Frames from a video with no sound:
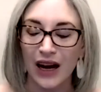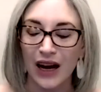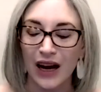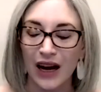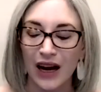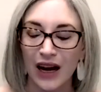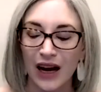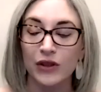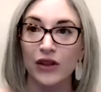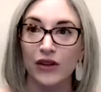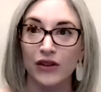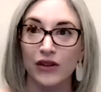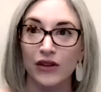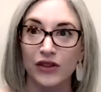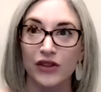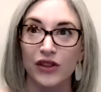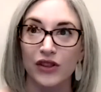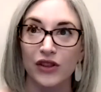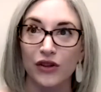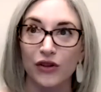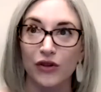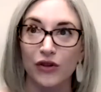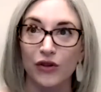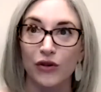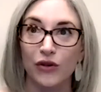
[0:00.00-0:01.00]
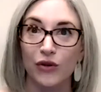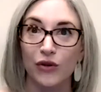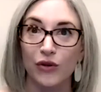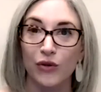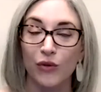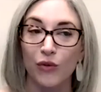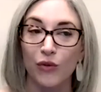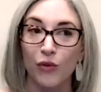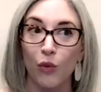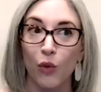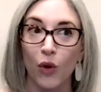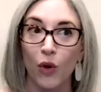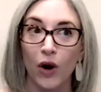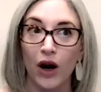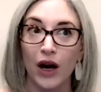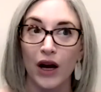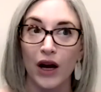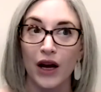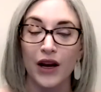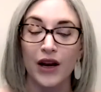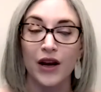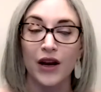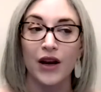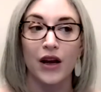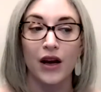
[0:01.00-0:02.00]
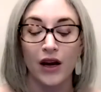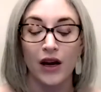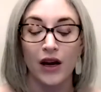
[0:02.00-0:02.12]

there was also one